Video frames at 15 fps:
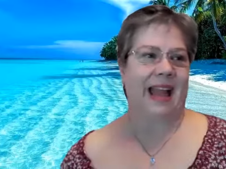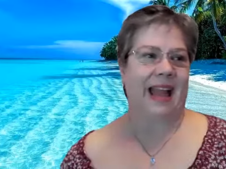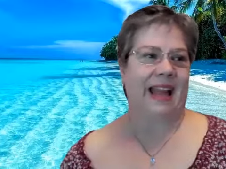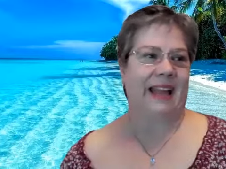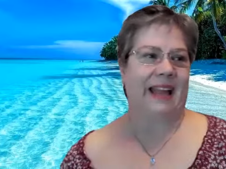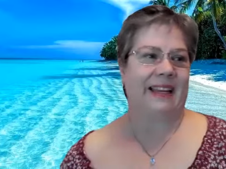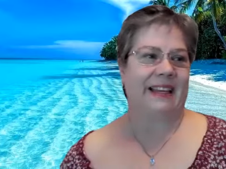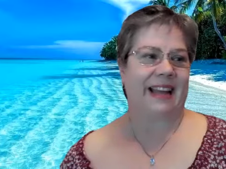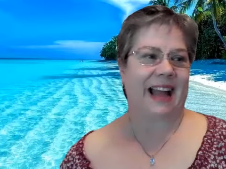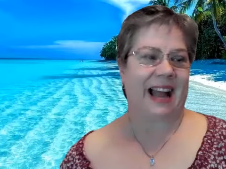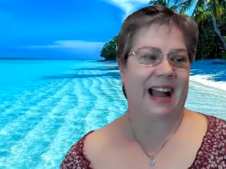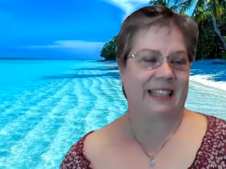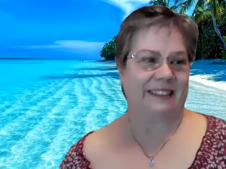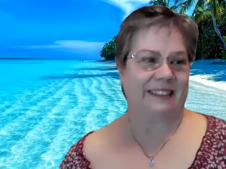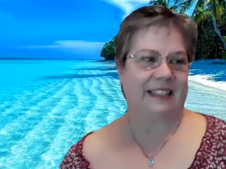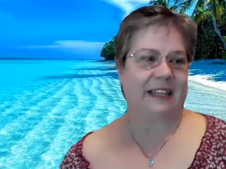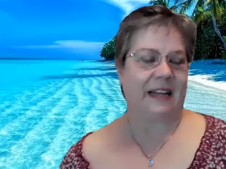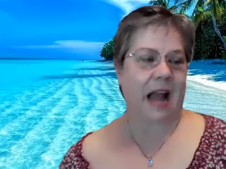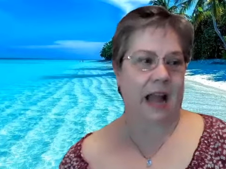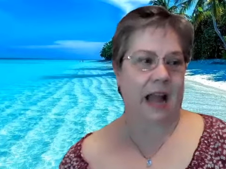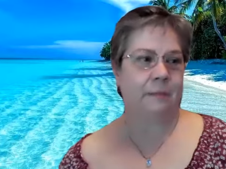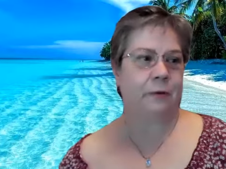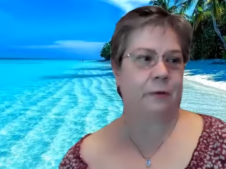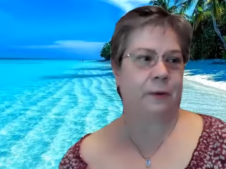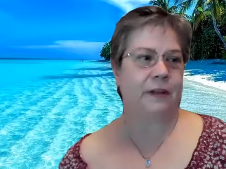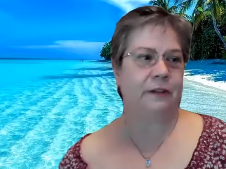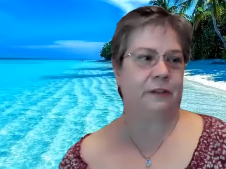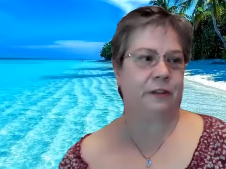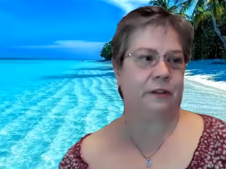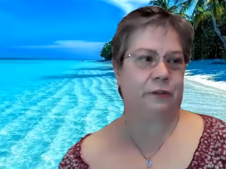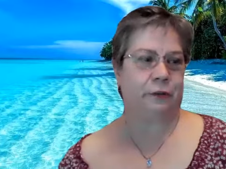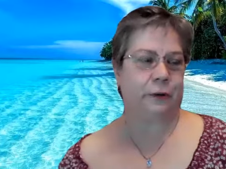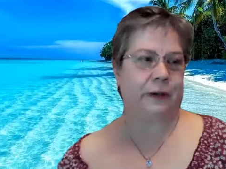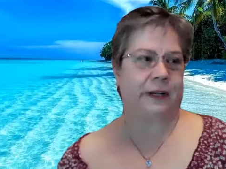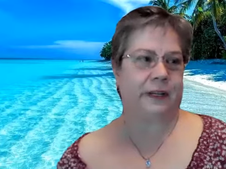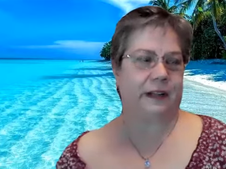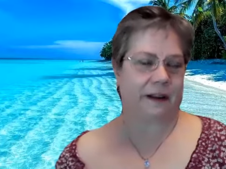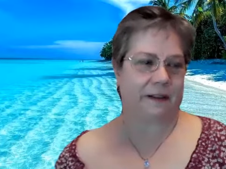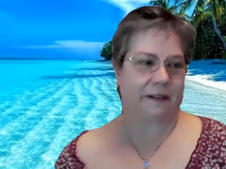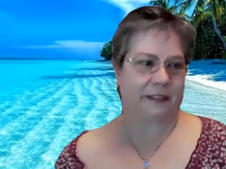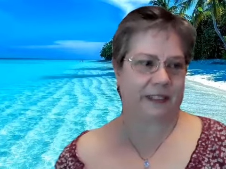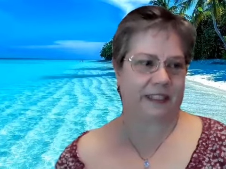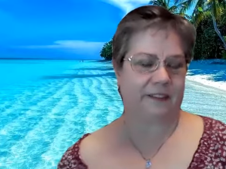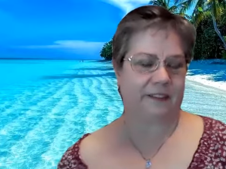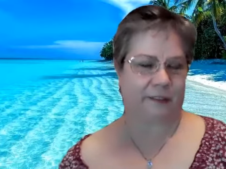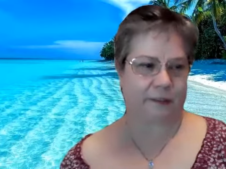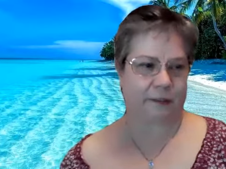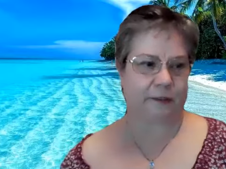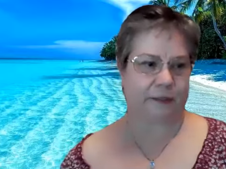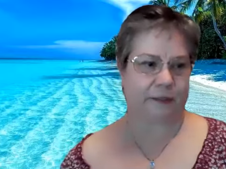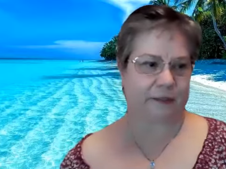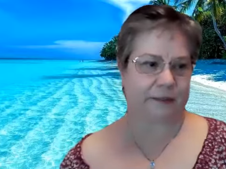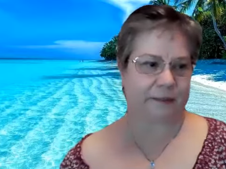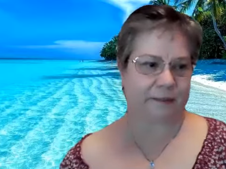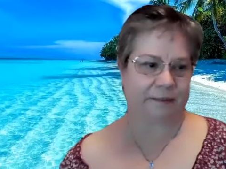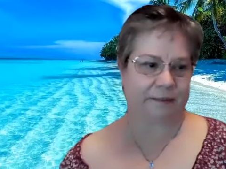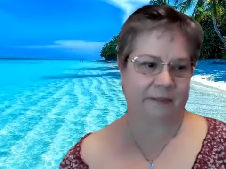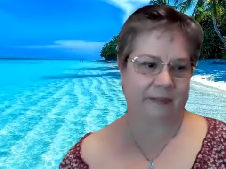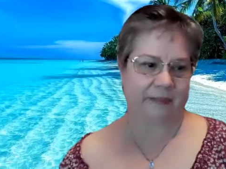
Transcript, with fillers: And I said, I'm going to join Carline's circle